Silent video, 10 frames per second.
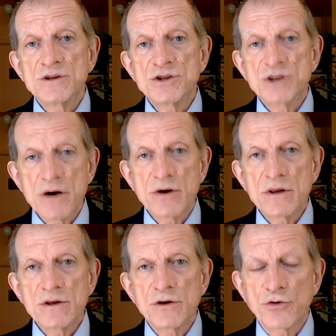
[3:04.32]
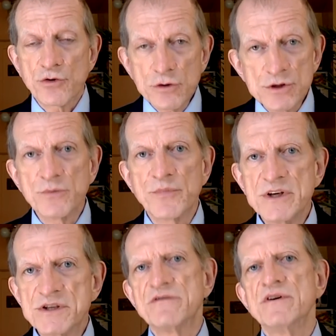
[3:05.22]
sharing the crucial
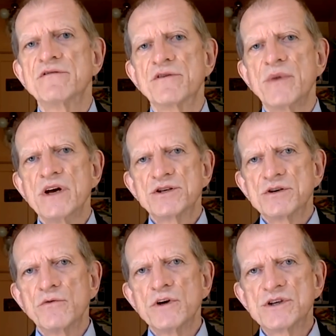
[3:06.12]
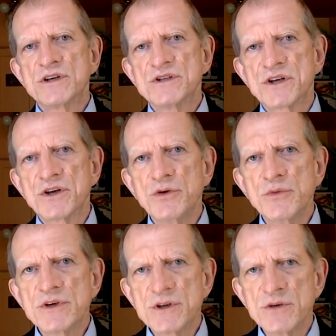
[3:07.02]
piece of information, which is
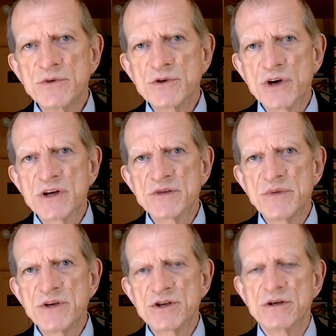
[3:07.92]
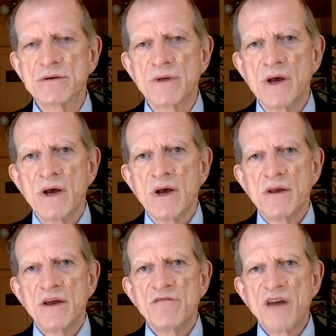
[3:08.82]
human-to-human transmission.
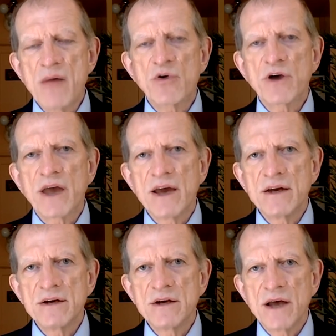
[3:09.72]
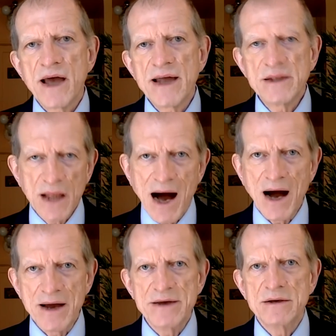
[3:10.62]
They fabricated a
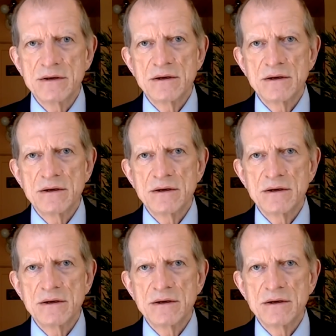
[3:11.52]
lie